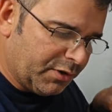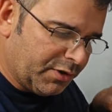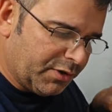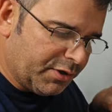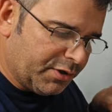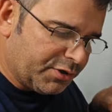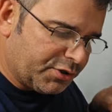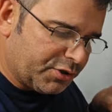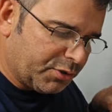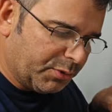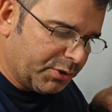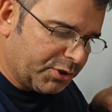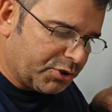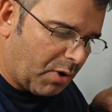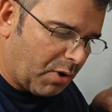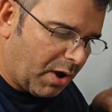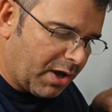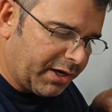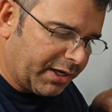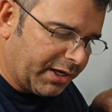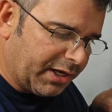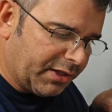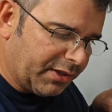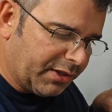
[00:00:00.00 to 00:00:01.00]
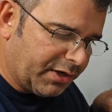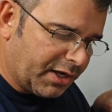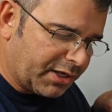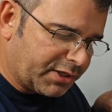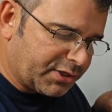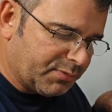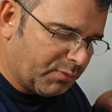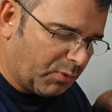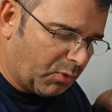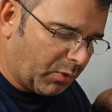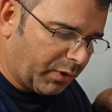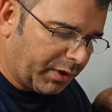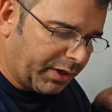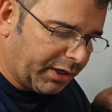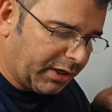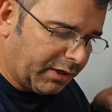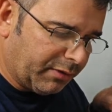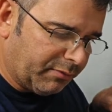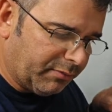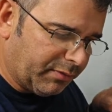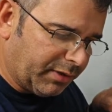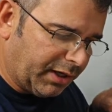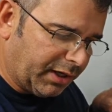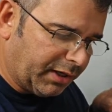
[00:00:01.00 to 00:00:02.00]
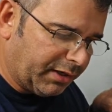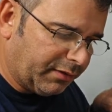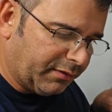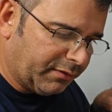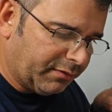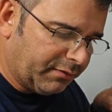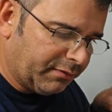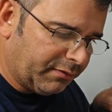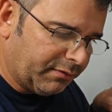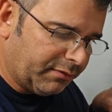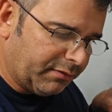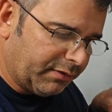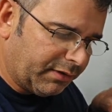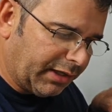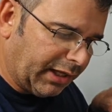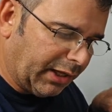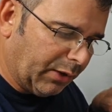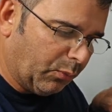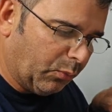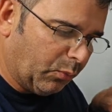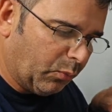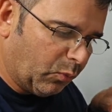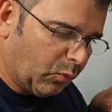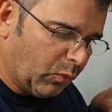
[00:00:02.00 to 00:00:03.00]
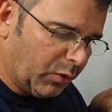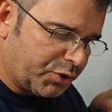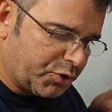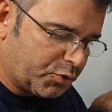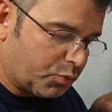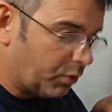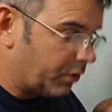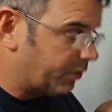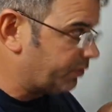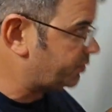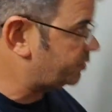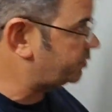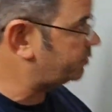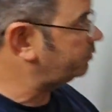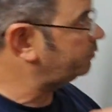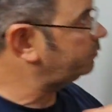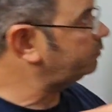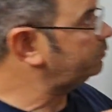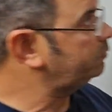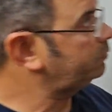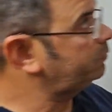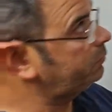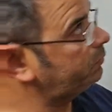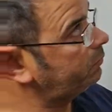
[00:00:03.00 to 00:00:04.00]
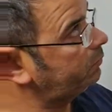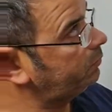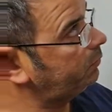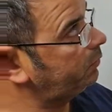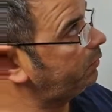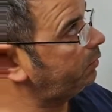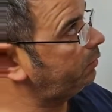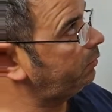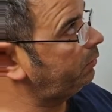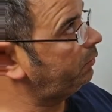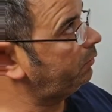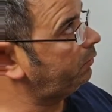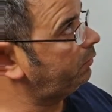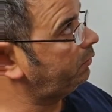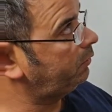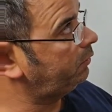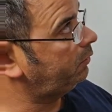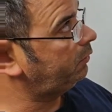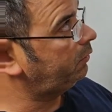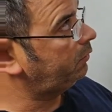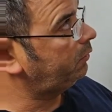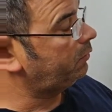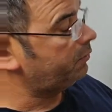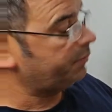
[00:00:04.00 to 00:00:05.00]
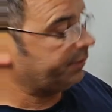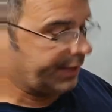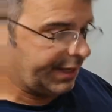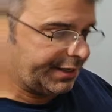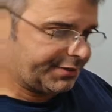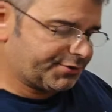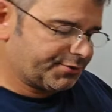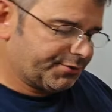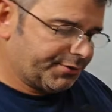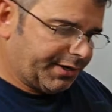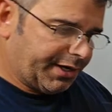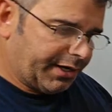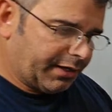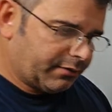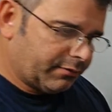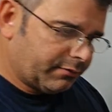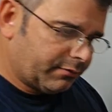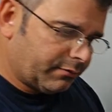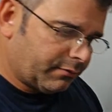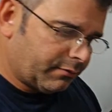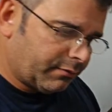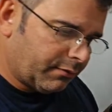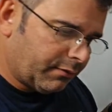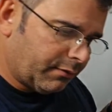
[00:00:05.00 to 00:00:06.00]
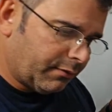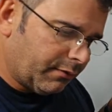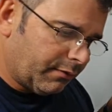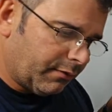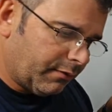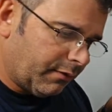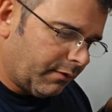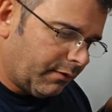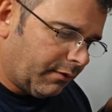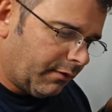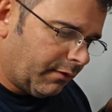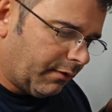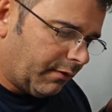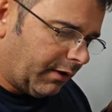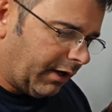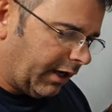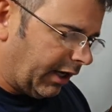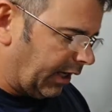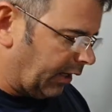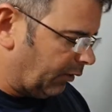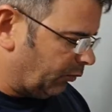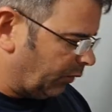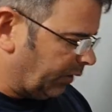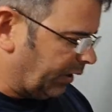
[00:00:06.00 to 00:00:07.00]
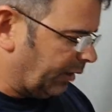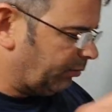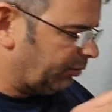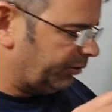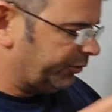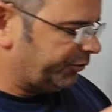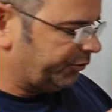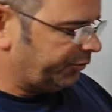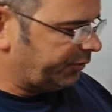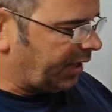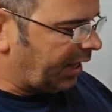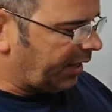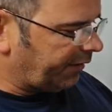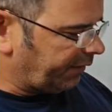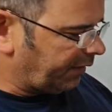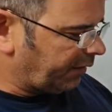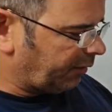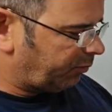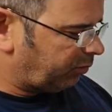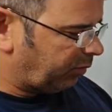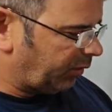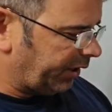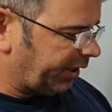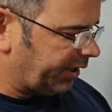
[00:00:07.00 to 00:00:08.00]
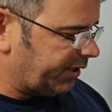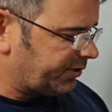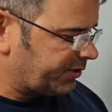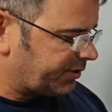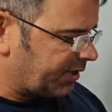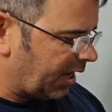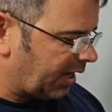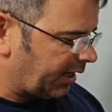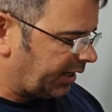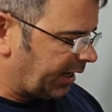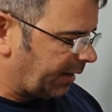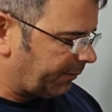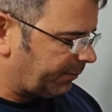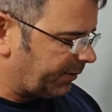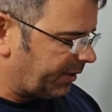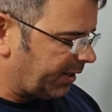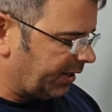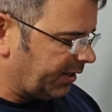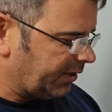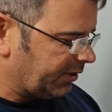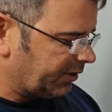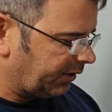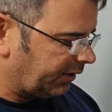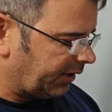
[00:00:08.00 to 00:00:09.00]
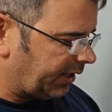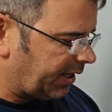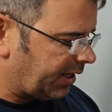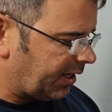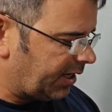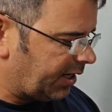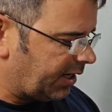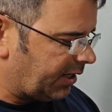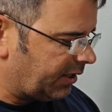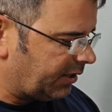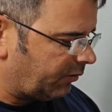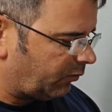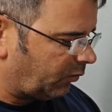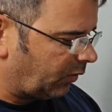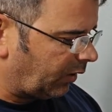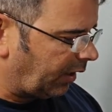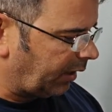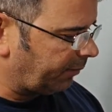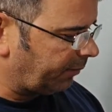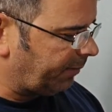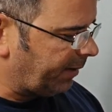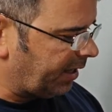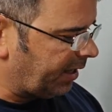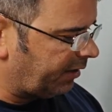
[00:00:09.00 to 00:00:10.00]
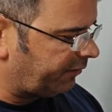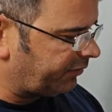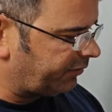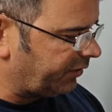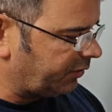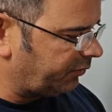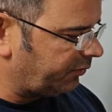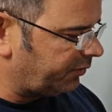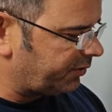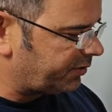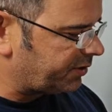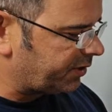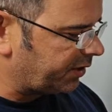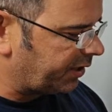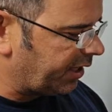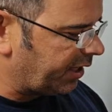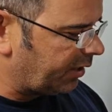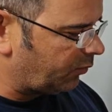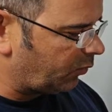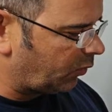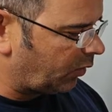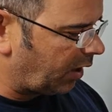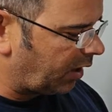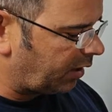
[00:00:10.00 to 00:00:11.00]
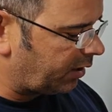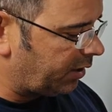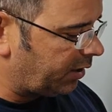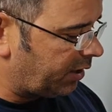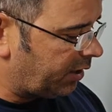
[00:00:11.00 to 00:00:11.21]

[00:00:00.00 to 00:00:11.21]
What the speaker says: so we tried again the next morning, and which was yesterday, and we were able to do that. And then the planes kept getting delayed, and we're like, man, if they do this again, we're not,